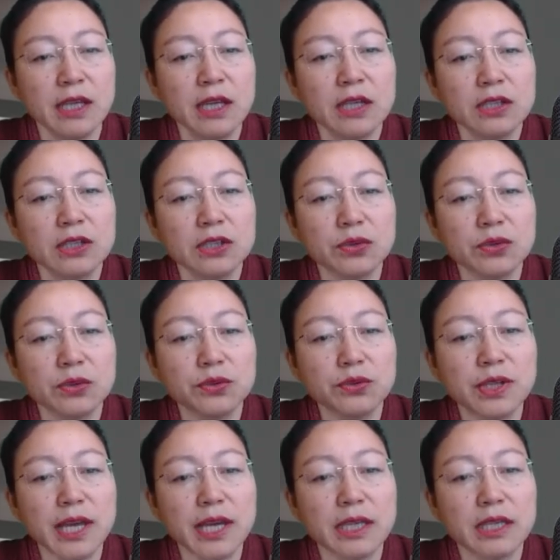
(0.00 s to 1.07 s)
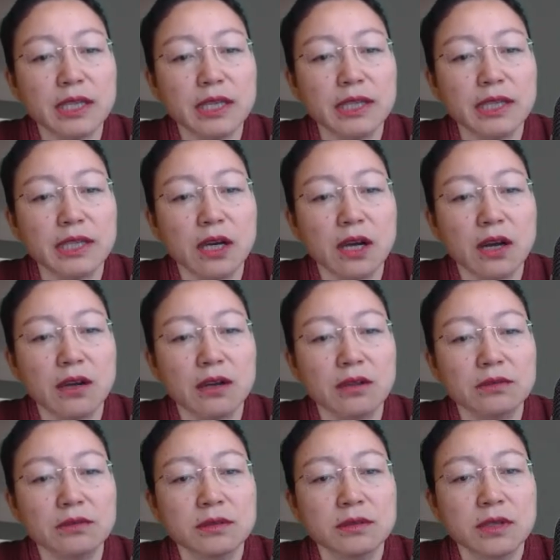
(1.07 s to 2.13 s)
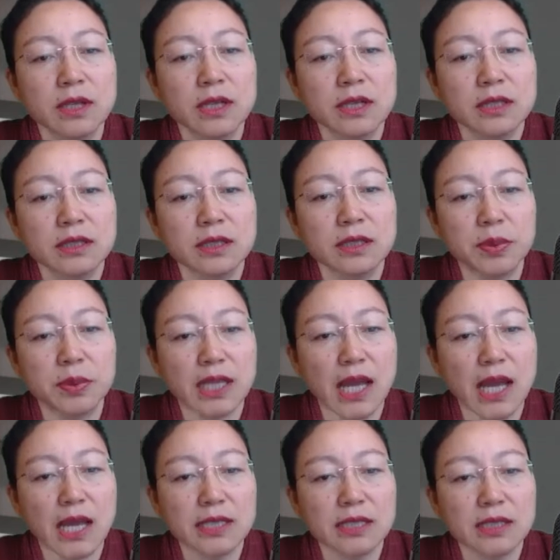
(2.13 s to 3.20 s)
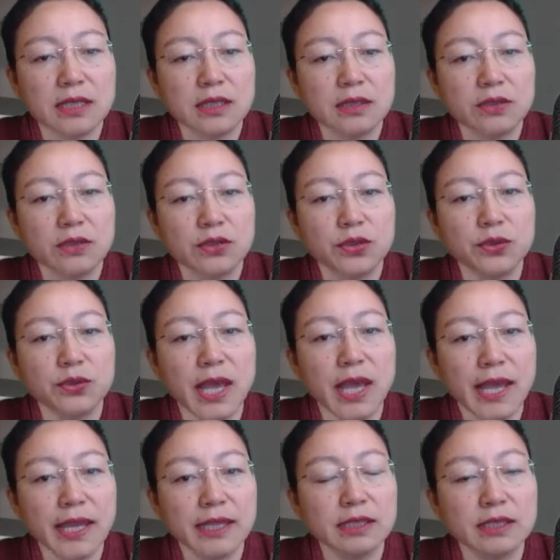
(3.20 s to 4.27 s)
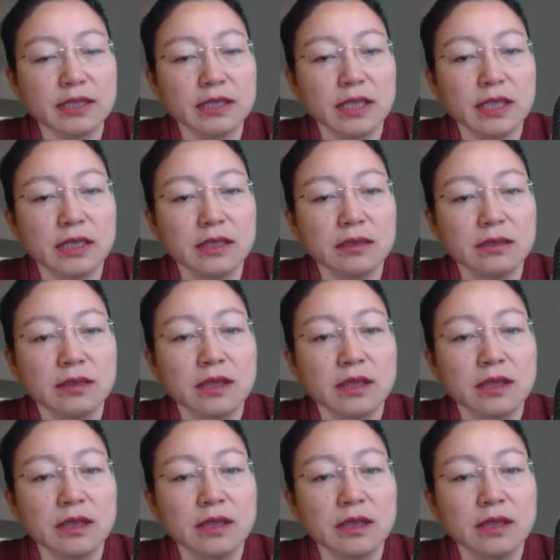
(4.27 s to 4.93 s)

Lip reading: So you can click on the plus to add a scene,